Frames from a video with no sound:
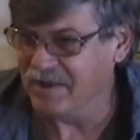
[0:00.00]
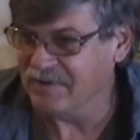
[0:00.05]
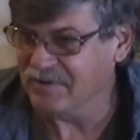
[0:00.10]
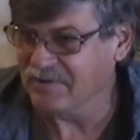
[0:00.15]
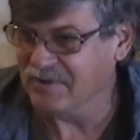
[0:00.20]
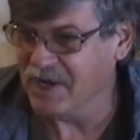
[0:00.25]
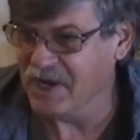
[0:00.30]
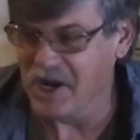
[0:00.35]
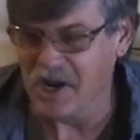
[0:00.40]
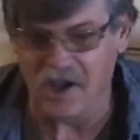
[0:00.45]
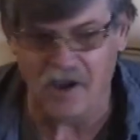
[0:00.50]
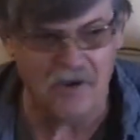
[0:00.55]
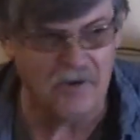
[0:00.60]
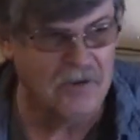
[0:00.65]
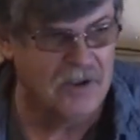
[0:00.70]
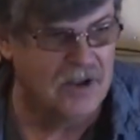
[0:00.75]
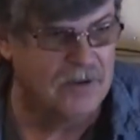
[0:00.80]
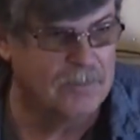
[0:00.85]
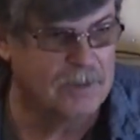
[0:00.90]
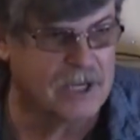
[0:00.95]
you know,
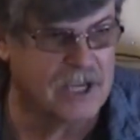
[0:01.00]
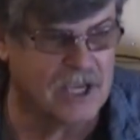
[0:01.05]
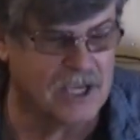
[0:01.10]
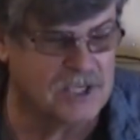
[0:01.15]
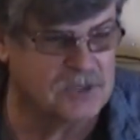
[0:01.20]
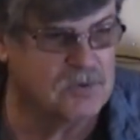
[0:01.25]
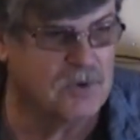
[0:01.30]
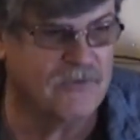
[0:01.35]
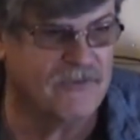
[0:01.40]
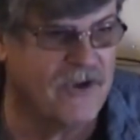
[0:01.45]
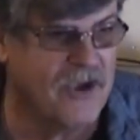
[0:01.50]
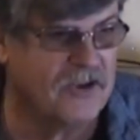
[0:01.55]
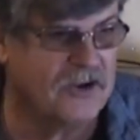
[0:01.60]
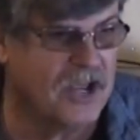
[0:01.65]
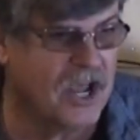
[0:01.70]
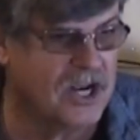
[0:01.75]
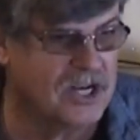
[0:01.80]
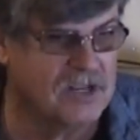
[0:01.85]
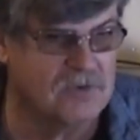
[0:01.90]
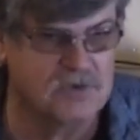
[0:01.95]
because we found
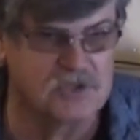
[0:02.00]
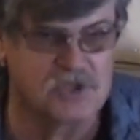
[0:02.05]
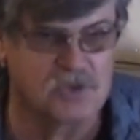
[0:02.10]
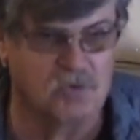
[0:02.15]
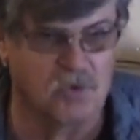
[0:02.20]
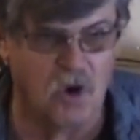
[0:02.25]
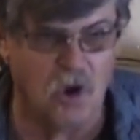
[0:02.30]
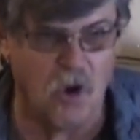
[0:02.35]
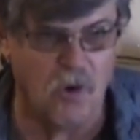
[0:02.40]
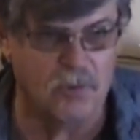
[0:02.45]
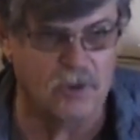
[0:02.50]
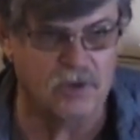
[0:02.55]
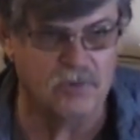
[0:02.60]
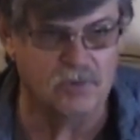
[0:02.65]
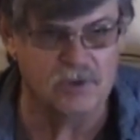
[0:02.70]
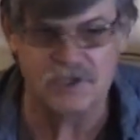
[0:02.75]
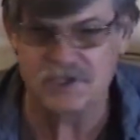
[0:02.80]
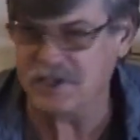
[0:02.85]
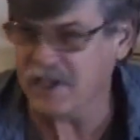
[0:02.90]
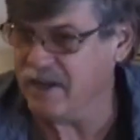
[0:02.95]
out he was a Roman.
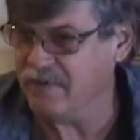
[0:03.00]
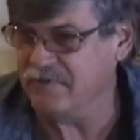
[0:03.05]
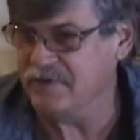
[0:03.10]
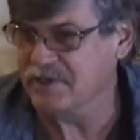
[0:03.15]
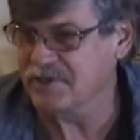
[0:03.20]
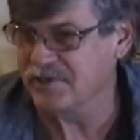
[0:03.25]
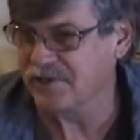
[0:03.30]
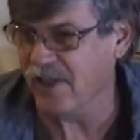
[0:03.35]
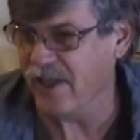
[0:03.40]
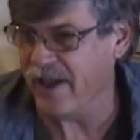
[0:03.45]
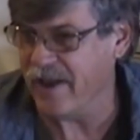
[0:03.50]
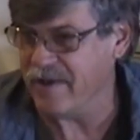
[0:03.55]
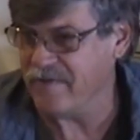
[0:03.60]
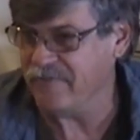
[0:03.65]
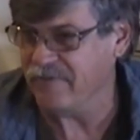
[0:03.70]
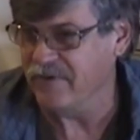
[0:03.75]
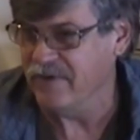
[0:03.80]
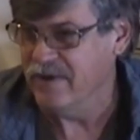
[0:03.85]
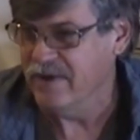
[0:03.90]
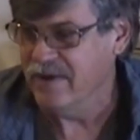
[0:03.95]
We saved his life,
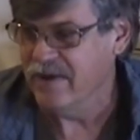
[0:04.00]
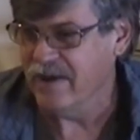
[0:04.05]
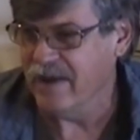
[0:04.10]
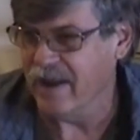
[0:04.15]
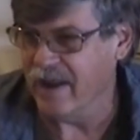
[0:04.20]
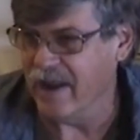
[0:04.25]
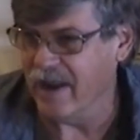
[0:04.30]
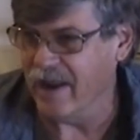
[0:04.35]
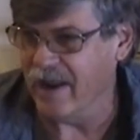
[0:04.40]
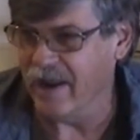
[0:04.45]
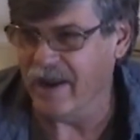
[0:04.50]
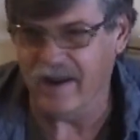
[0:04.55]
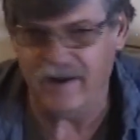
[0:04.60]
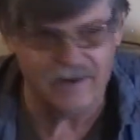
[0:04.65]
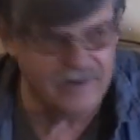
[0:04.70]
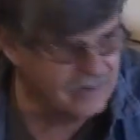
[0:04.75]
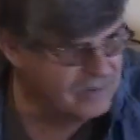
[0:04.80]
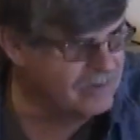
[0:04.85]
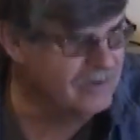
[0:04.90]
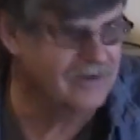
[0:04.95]
and,
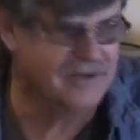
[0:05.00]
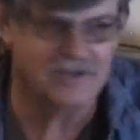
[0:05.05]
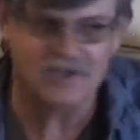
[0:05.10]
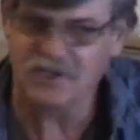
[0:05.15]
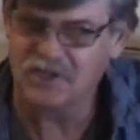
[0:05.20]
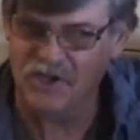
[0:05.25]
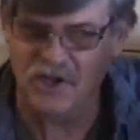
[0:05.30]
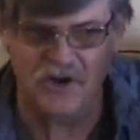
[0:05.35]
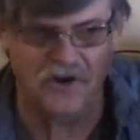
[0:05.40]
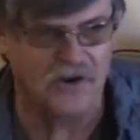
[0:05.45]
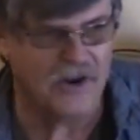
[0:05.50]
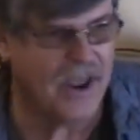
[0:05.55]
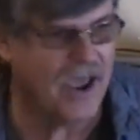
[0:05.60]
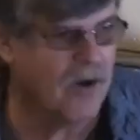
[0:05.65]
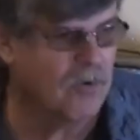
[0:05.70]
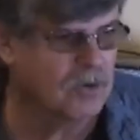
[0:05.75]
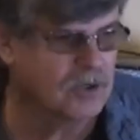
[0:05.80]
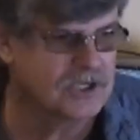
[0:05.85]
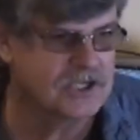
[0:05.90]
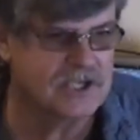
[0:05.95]
you know,
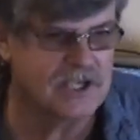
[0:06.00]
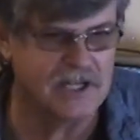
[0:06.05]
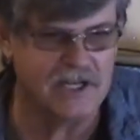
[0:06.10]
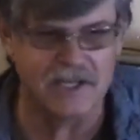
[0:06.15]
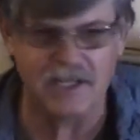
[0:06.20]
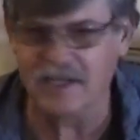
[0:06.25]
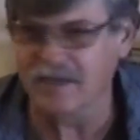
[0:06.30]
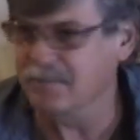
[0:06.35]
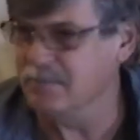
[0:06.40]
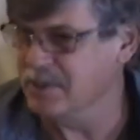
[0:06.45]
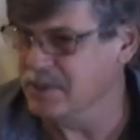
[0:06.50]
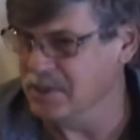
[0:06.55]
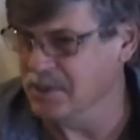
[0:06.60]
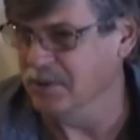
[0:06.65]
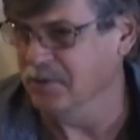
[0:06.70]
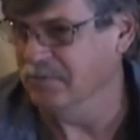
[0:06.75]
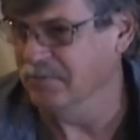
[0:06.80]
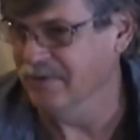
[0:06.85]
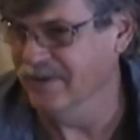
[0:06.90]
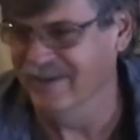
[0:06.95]
now we're sending him to you.
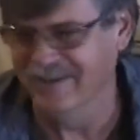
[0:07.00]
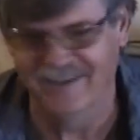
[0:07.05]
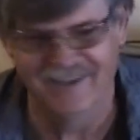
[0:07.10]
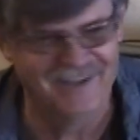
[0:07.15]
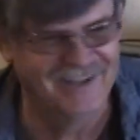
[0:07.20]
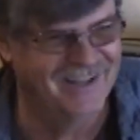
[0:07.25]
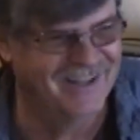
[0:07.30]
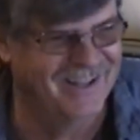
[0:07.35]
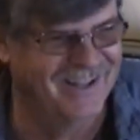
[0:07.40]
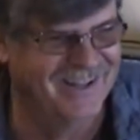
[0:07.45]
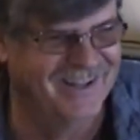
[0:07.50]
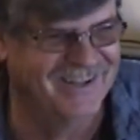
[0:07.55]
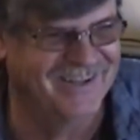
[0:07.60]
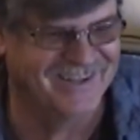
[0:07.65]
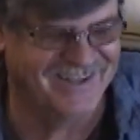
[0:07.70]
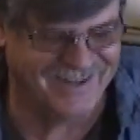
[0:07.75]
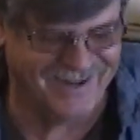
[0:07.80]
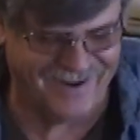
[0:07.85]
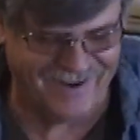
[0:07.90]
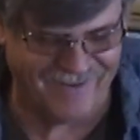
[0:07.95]

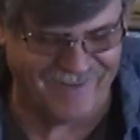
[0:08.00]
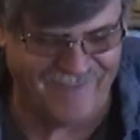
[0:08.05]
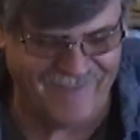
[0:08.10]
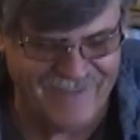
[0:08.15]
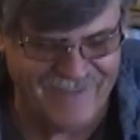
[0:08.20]
You know.